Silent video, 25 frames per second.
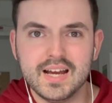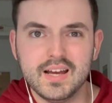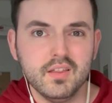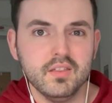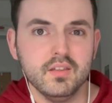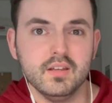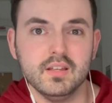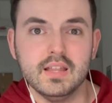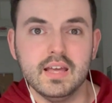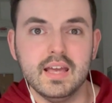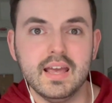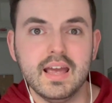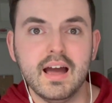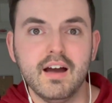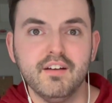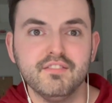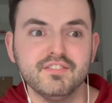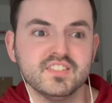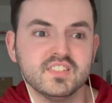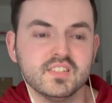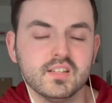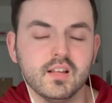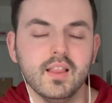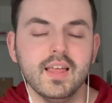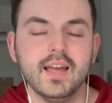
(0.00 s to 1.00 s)
I think they have
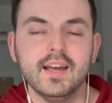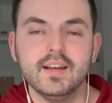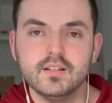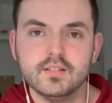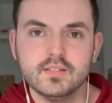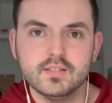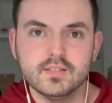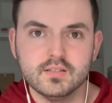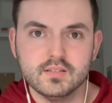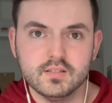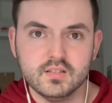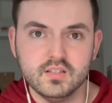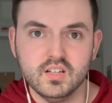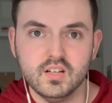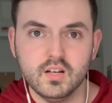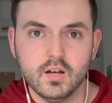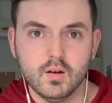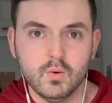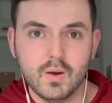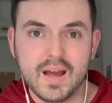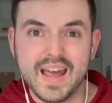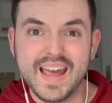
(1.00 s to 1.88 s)
select, you know,